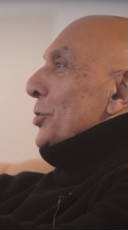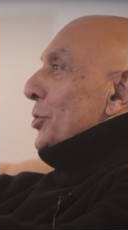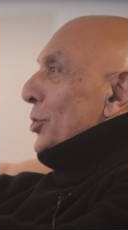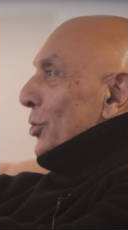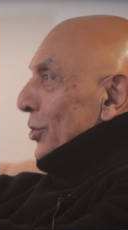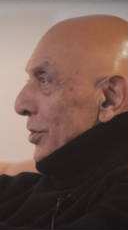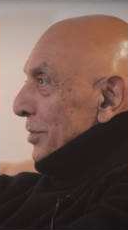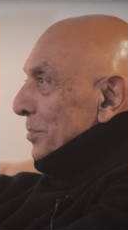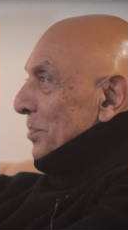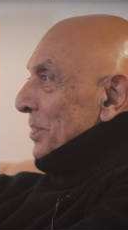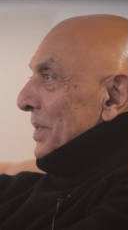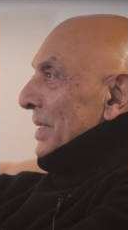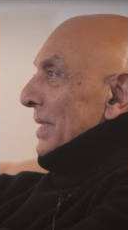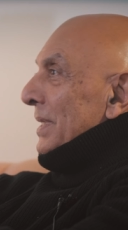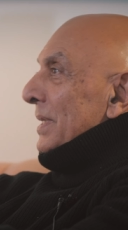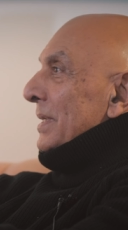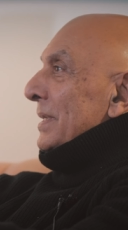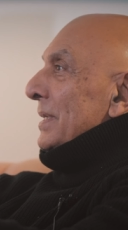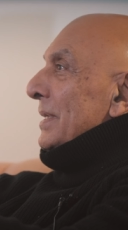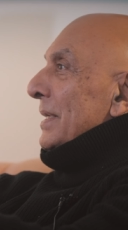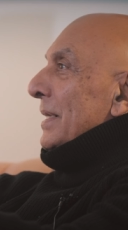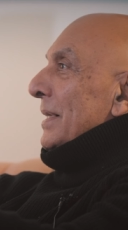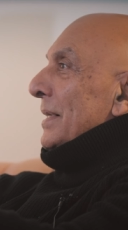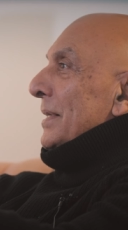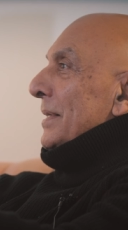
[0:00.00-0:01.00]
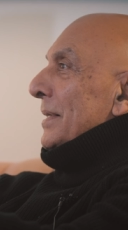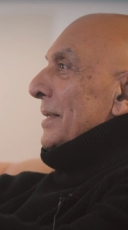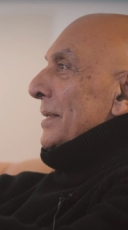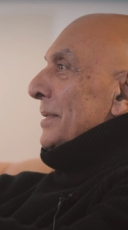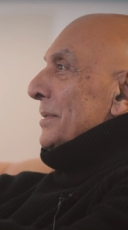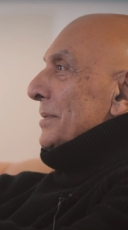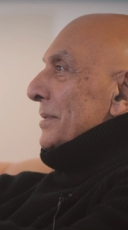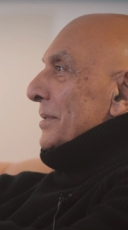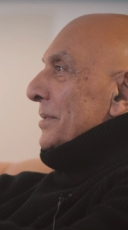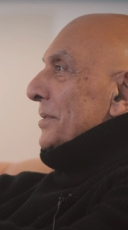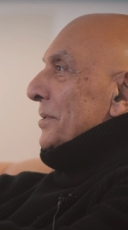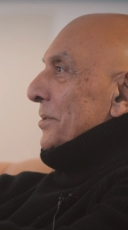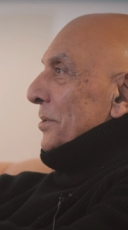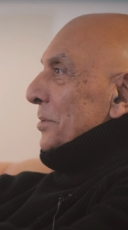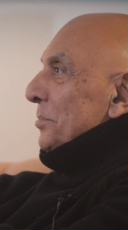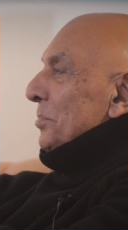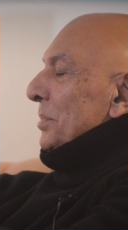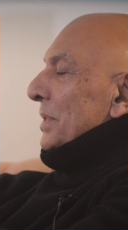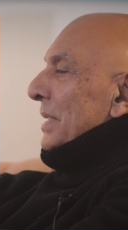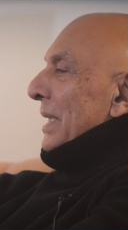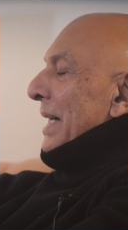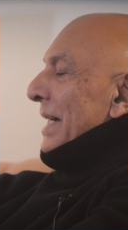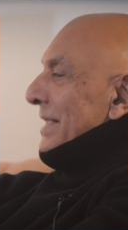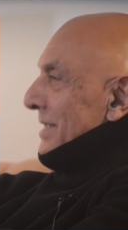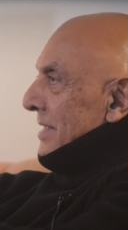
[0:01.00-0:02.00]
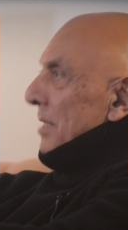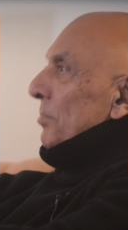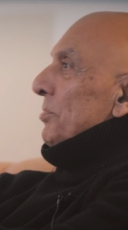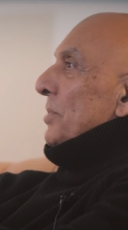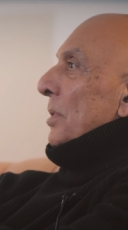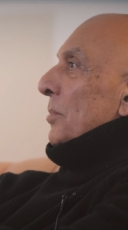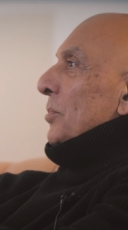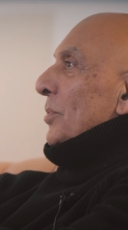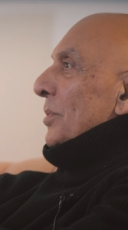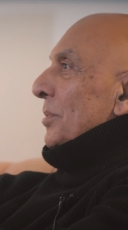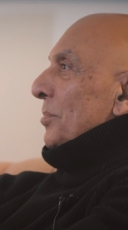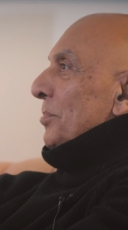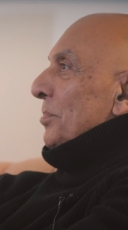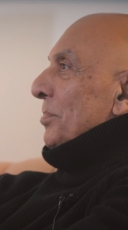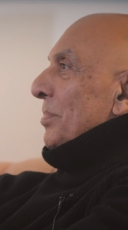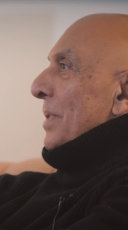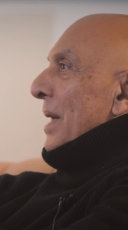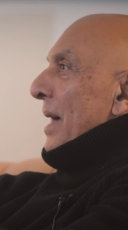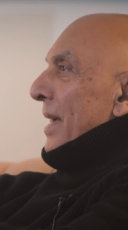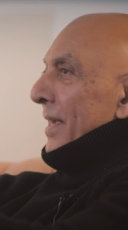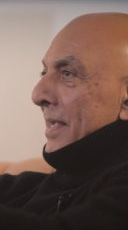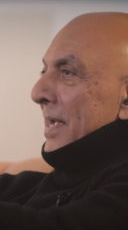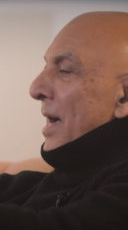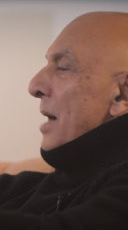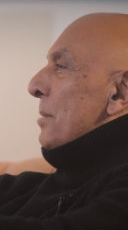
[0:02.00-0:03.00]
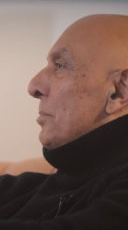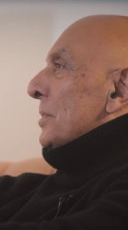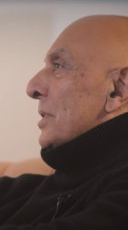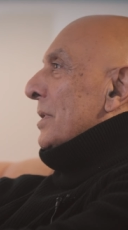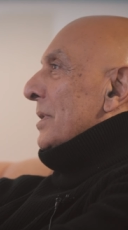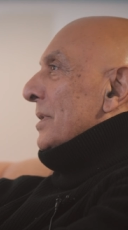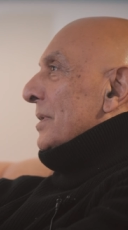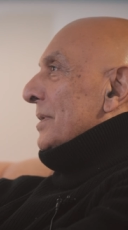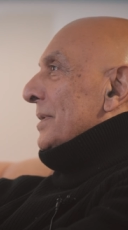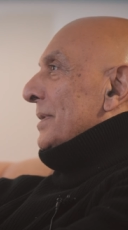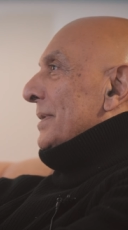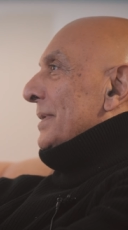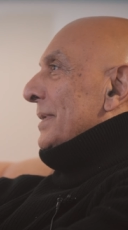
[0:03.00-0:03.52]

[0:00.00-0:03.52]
could be acceptable by a camera.